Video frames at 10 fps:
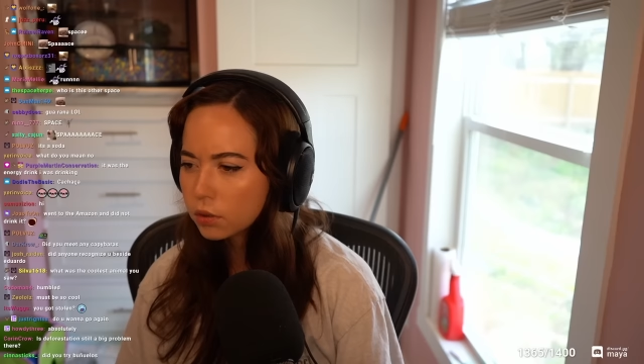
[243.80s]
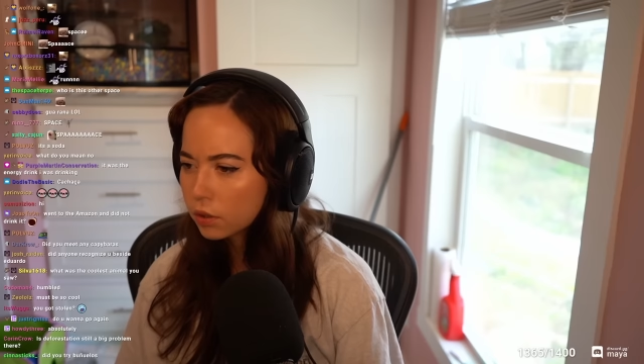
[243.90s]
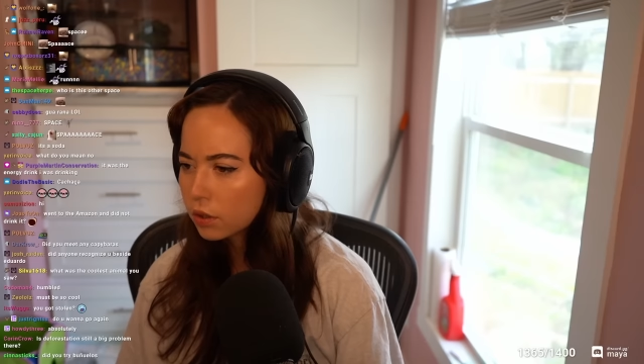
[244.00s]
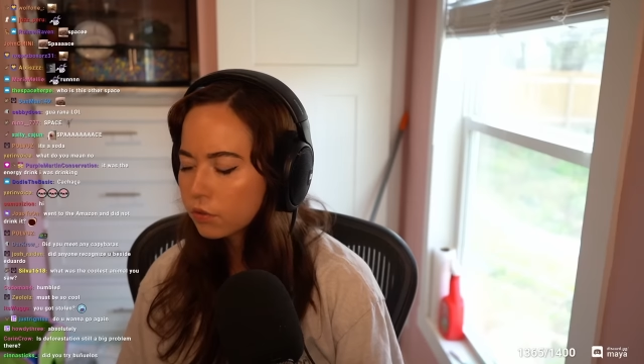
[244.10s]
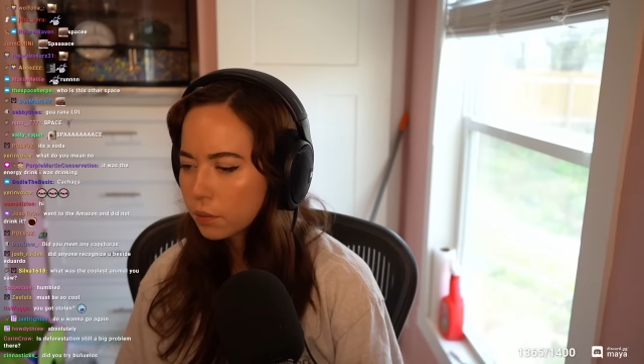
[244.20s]
know, to
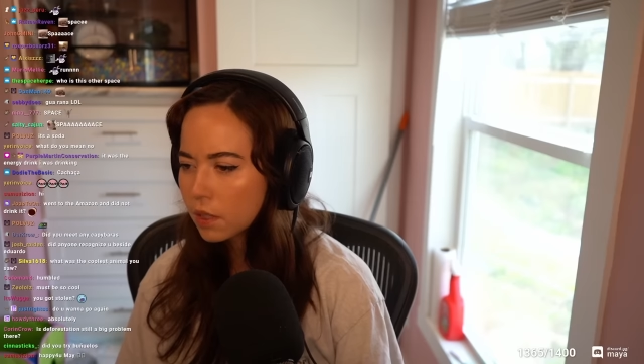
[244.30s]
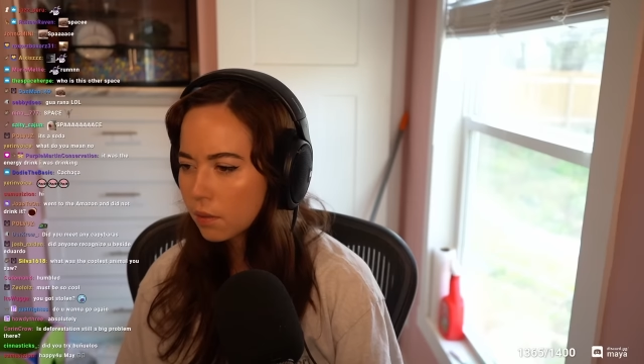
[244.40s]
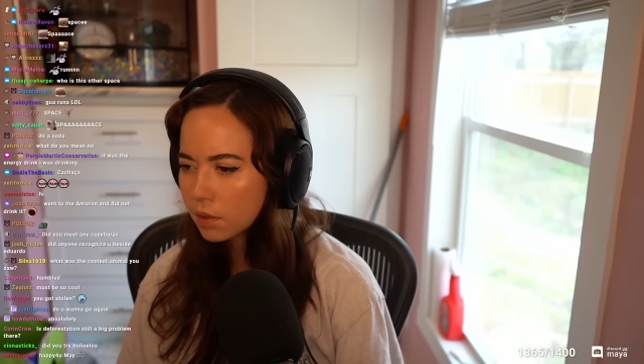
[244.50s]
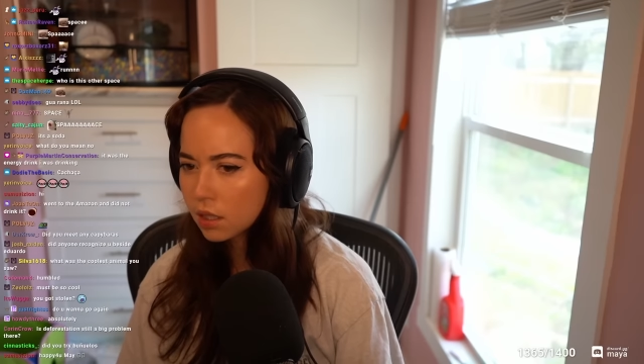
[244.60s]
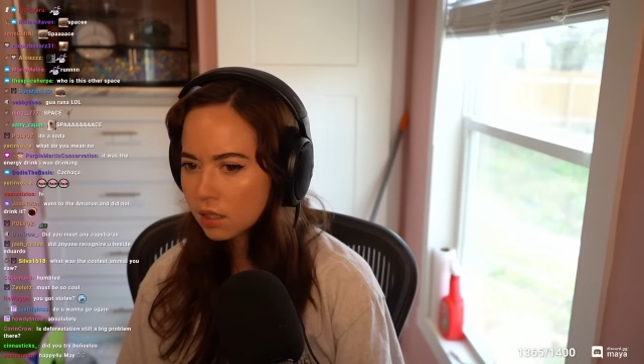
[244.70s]
learn from
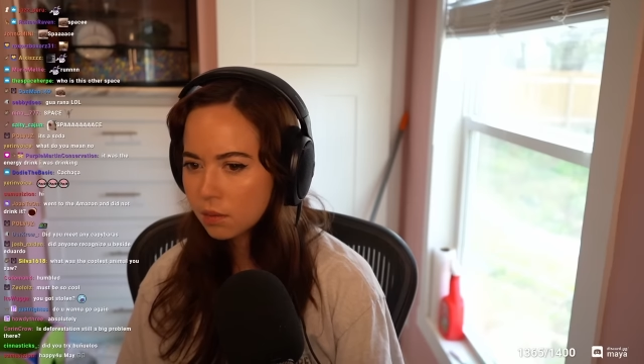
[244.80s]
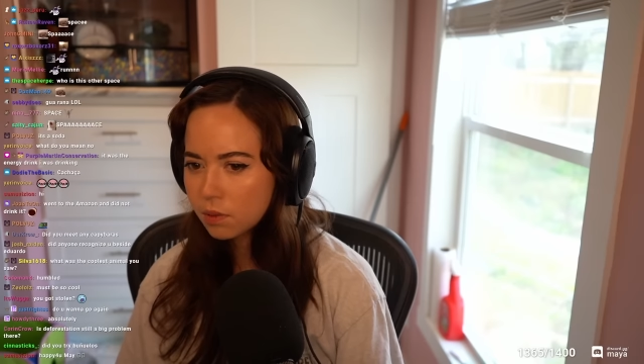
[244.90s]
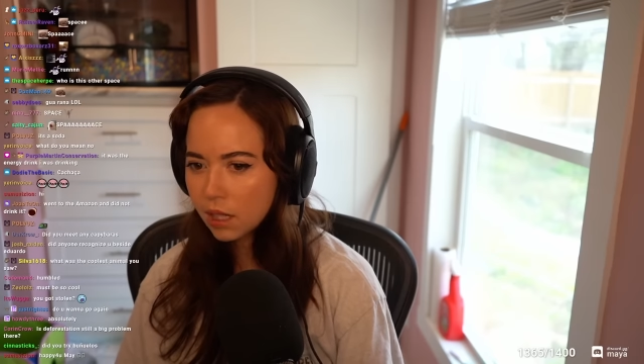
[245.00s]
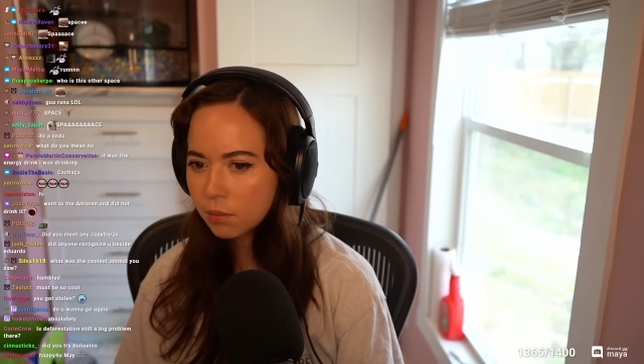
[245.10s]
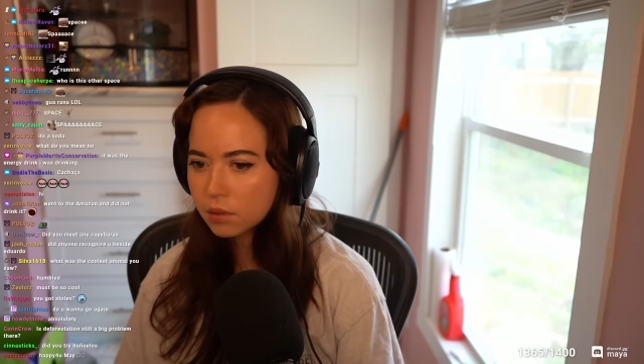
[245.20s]
them and then to
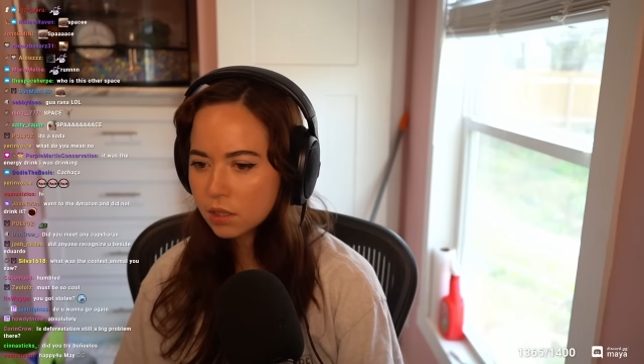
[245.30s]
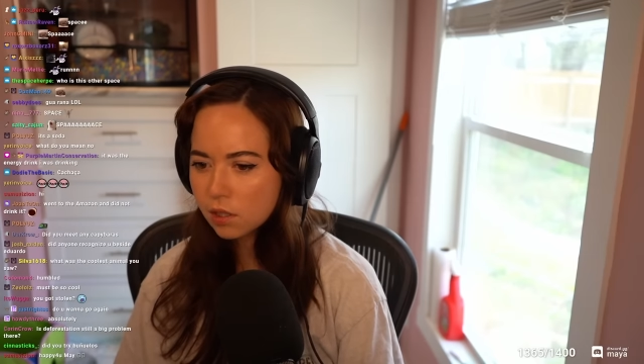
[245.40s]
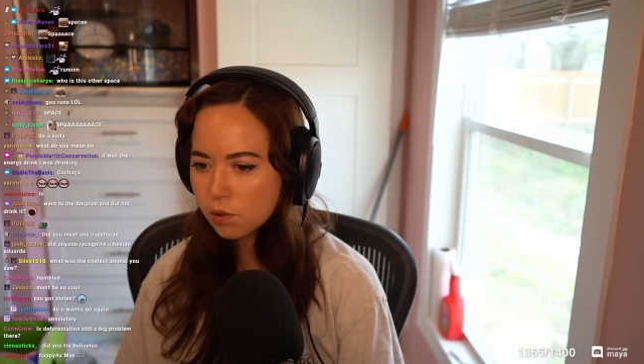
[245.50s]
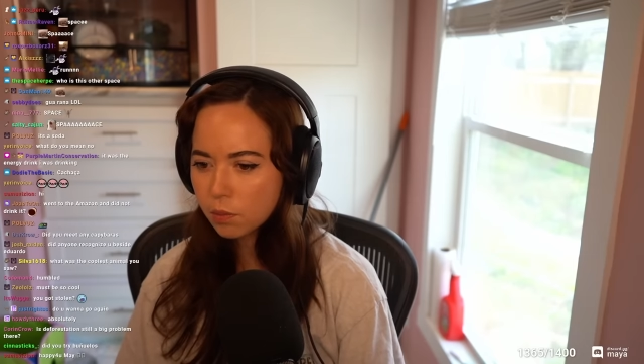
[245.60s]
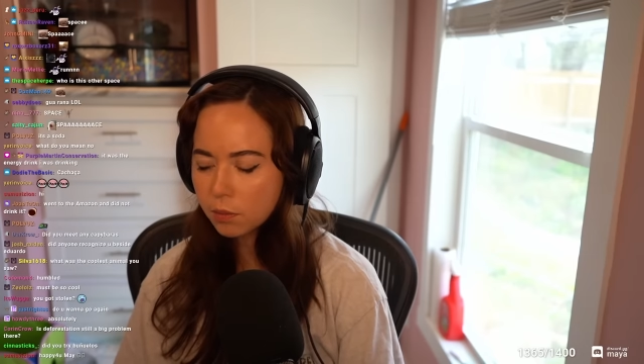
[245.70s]
be able
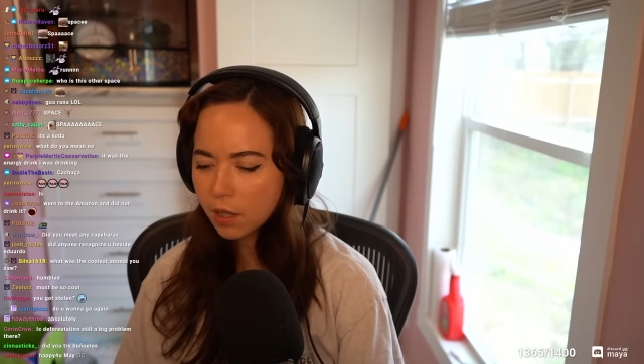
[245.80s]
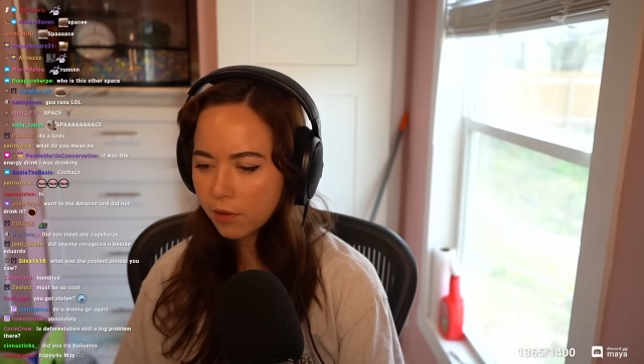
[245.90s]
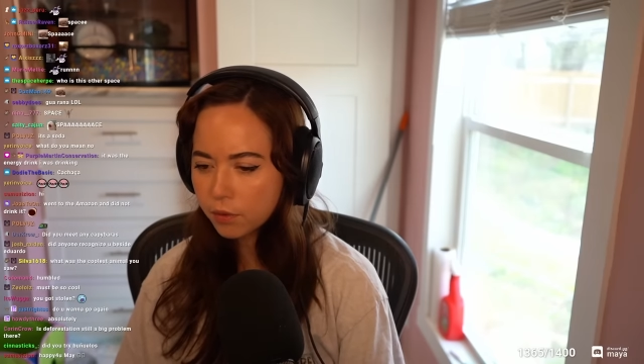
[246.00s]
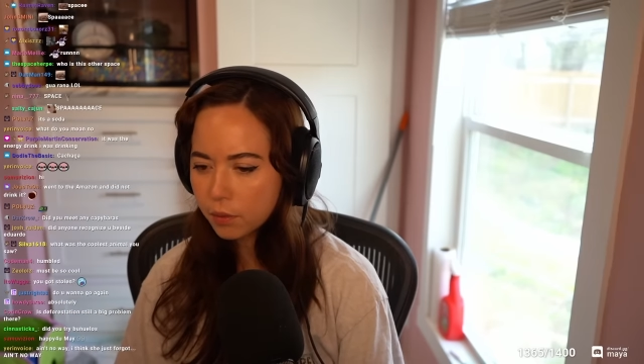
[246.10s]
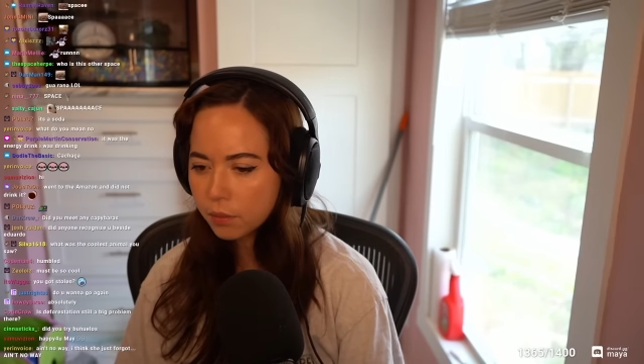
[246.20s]
to use my
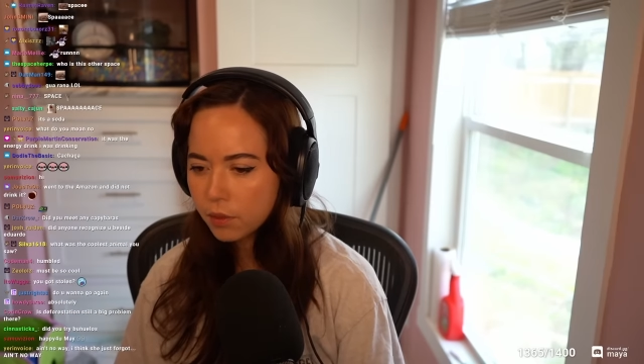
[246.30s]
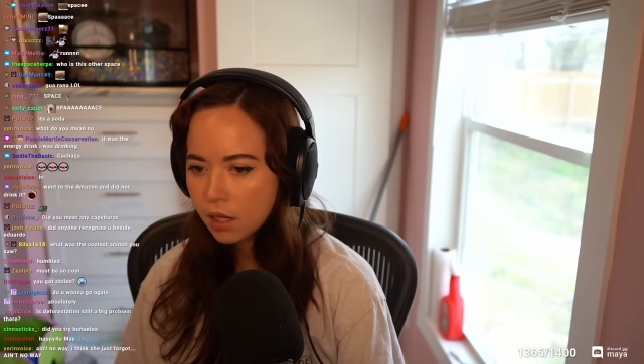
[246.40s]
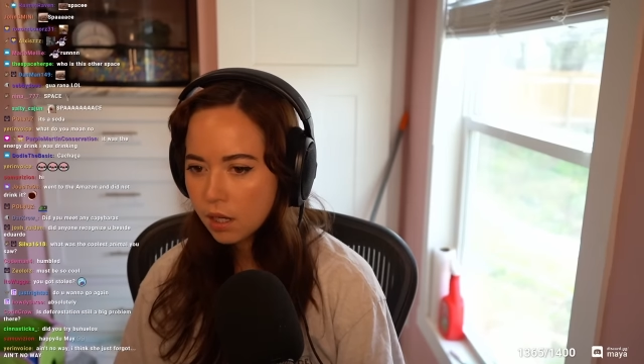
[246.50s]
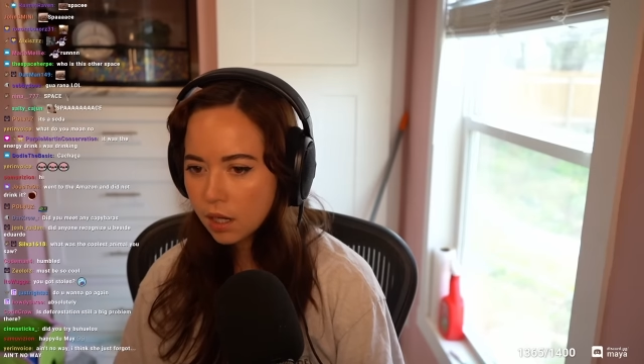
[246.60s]
platform